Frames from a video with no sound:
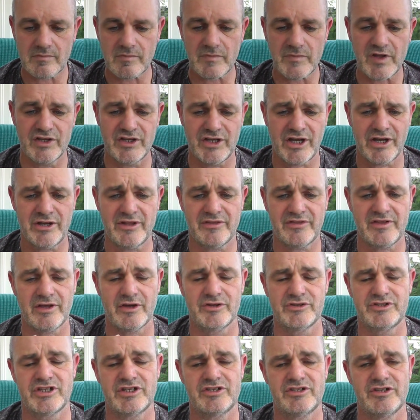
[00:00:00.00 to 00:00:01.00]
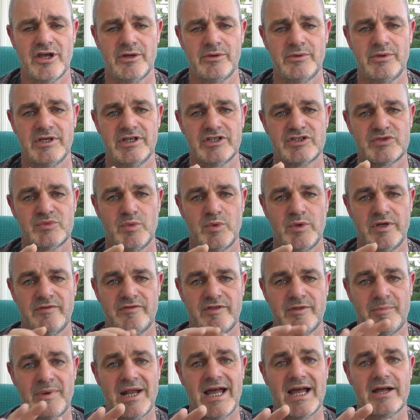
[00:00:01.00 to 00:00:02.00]
The only thing I did notice with
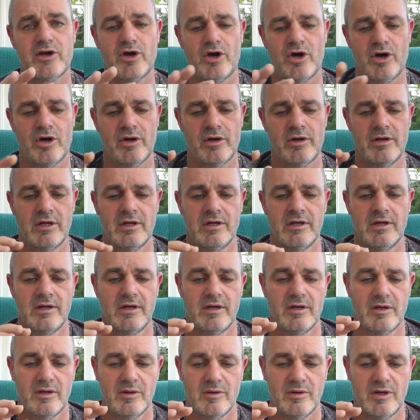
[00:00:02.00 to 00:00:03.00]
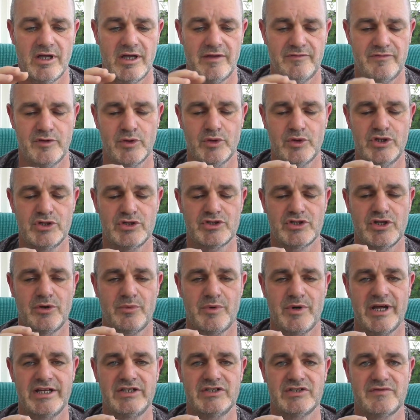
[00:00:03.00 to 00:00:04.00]
the Black Hot, if you're using the
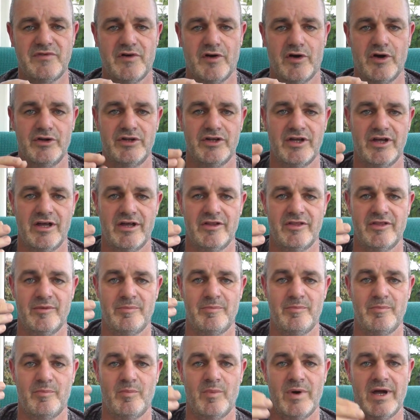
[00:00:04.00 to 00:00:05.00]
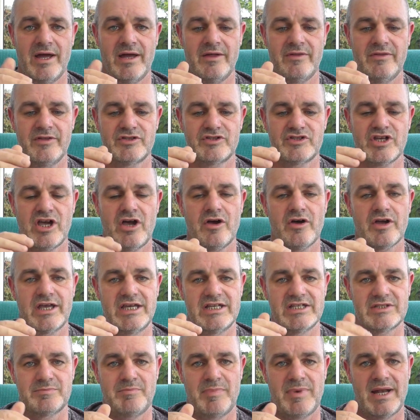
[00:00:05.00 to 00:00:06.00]
rangefinder, where the target
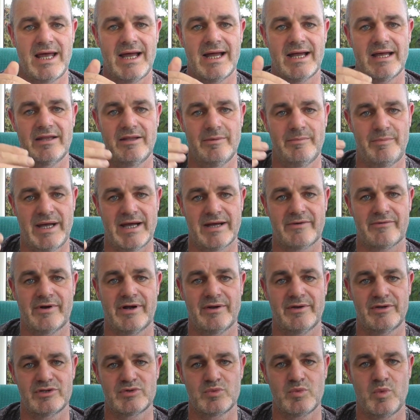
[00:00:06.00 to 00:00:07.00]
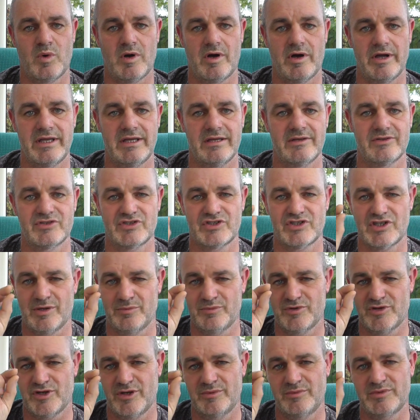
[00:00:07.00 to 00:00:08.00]
is black and the background is white,
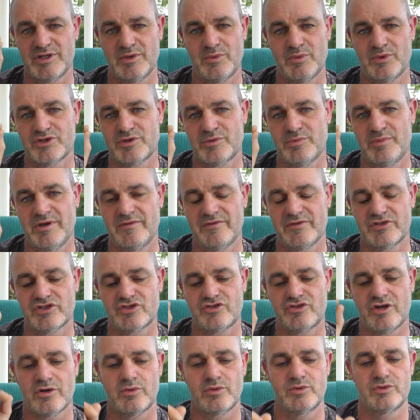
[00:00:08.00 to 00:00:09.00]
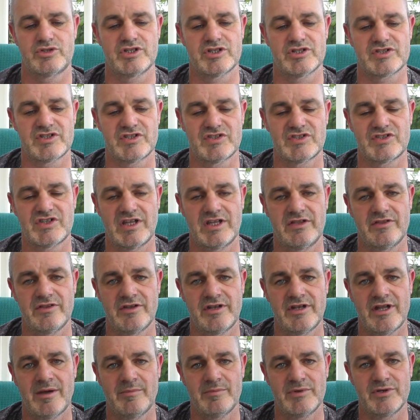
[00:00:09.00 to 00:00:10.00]
sometimes it was a bit of a struggle just to see the
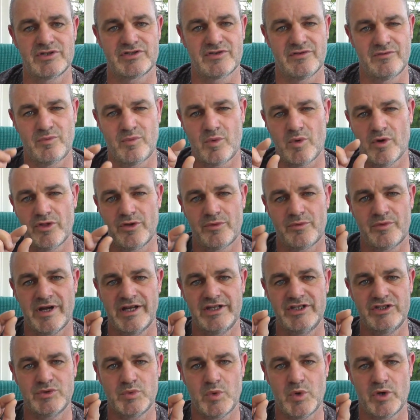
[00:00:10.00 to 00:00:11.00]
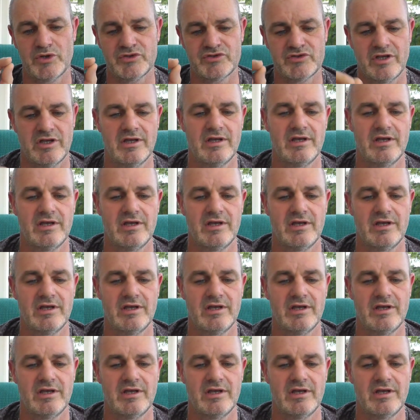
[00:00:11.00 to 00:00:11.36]
numbers of what the range was.